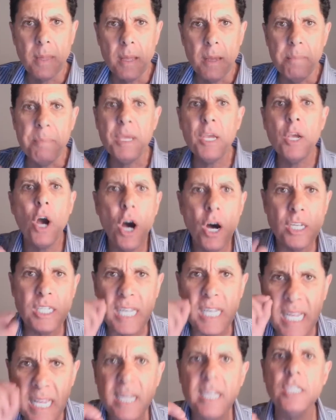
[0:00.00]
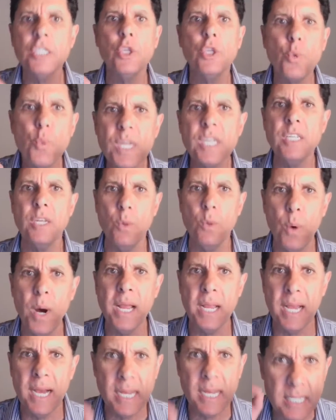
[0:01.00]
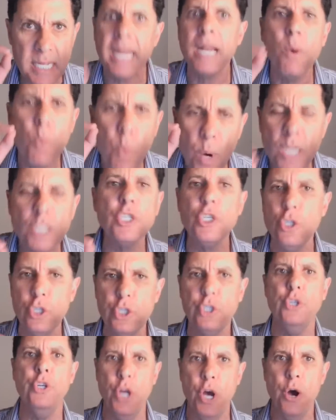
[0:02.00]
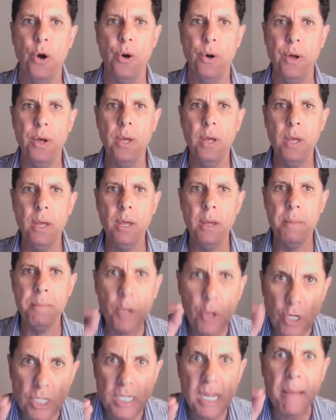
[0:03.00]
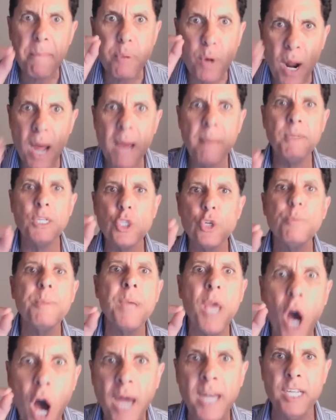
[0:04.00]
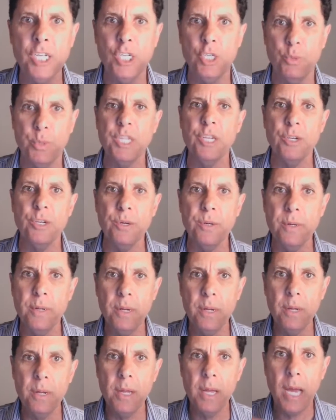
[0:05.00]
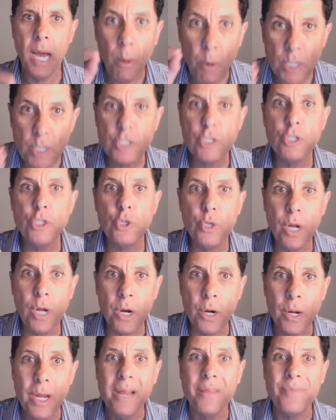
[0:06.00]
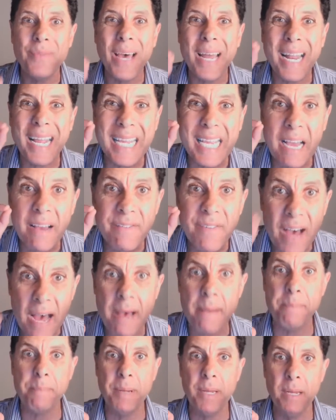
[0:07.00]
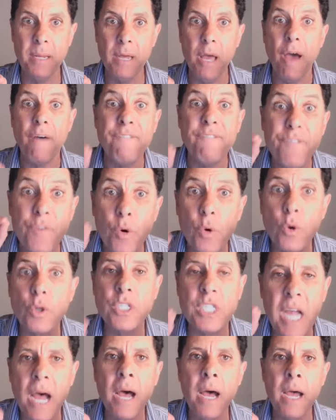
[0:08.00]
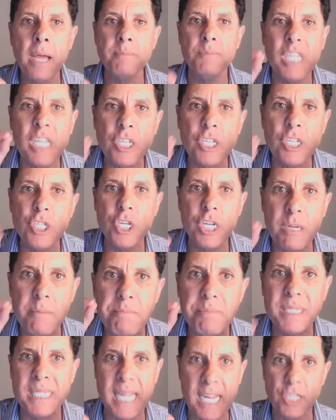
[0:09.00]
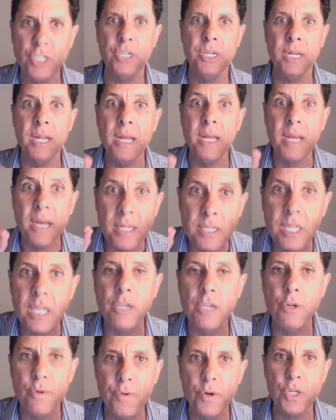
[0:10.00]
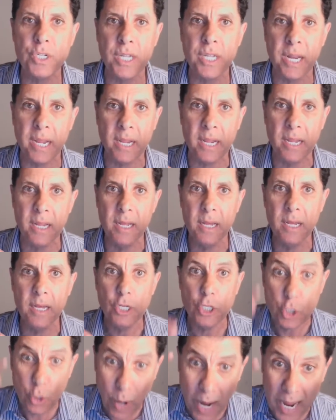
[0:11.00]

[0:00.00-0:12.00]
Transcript: Because here is the reason why, guys, and I want you to know, because I promised to be honest with you. I want you to know that I gave up a full-time teaching position at the university